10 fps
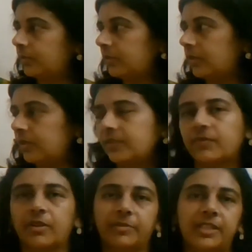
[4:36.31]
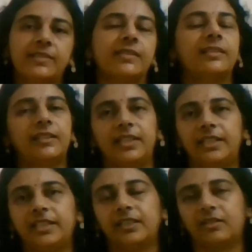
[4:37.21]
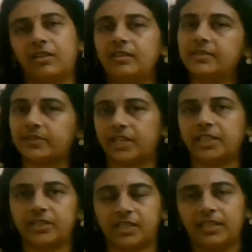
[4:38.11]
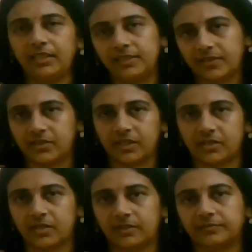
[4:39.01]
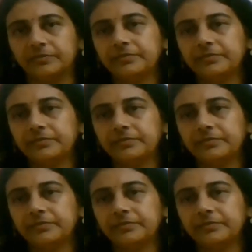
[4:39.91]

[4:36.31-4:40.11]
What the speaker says: glucose from its linear or straight chain structure.